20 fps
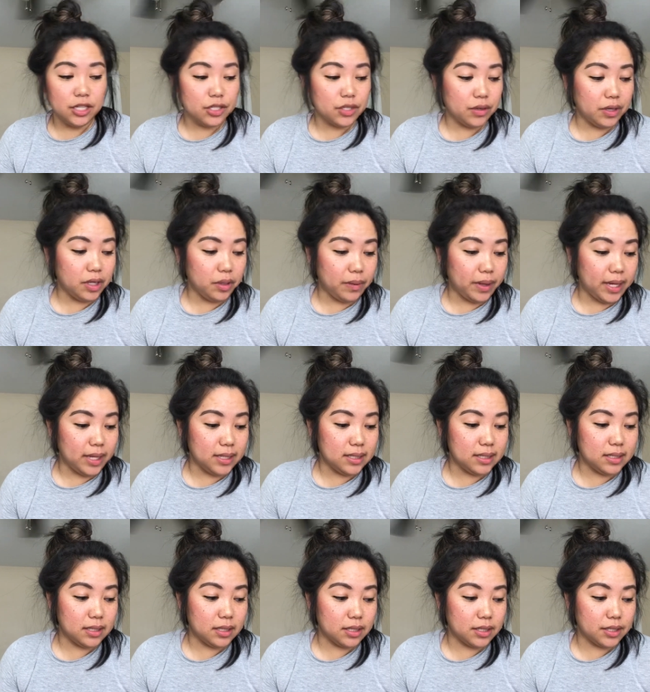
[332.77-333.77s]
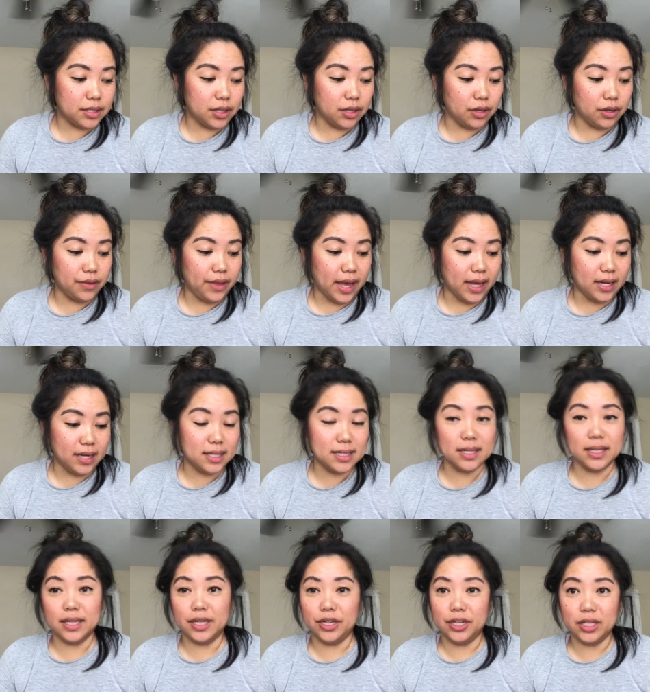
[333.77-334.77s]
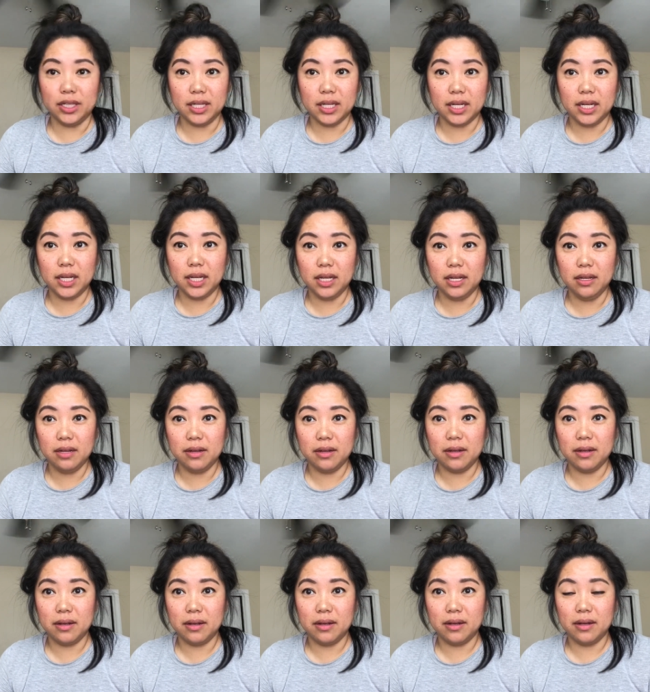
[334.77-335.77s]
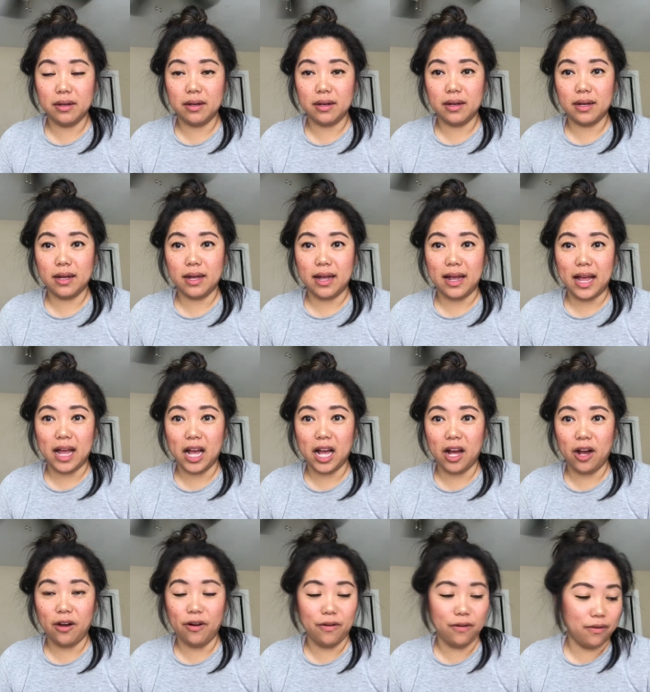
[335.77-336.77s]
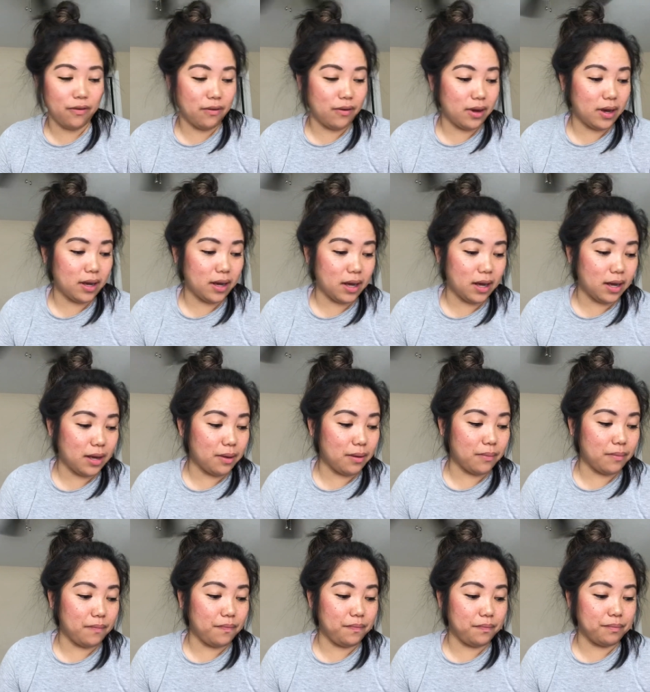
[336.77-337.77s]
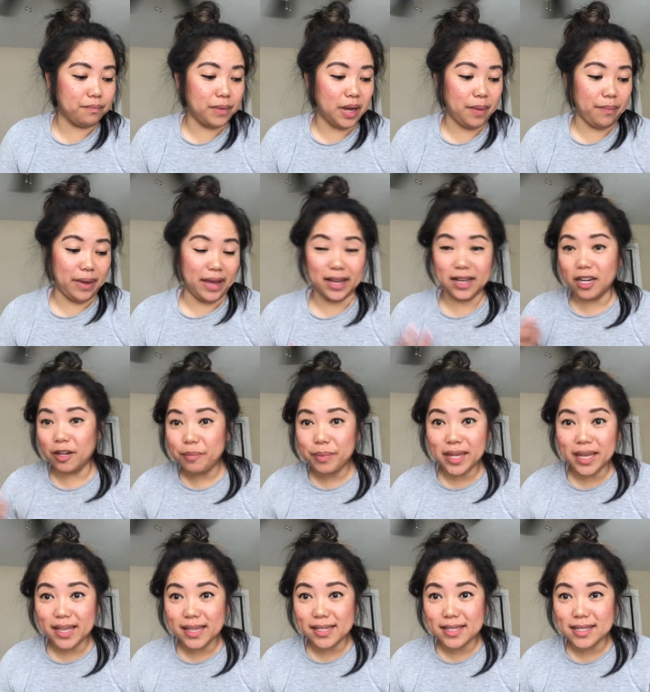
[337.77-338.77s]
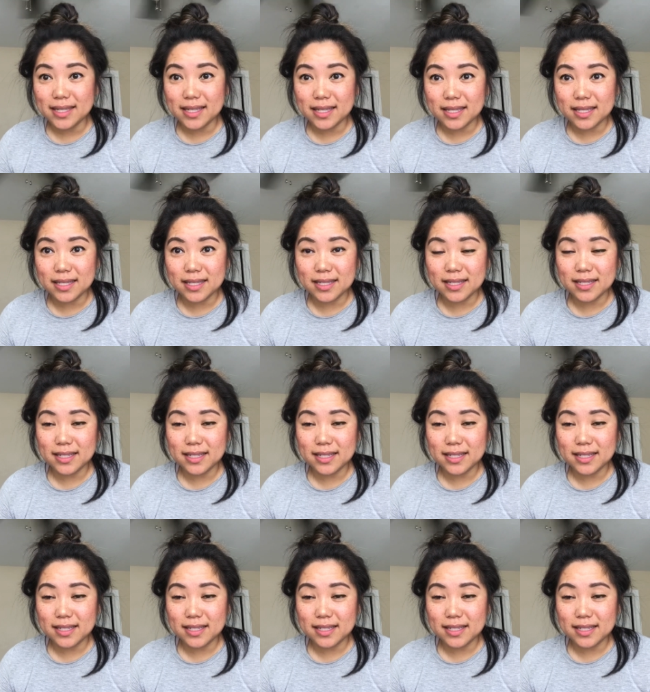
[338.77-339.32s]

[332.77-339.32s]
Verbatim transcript: So anyways, so that is literally how my makeup is.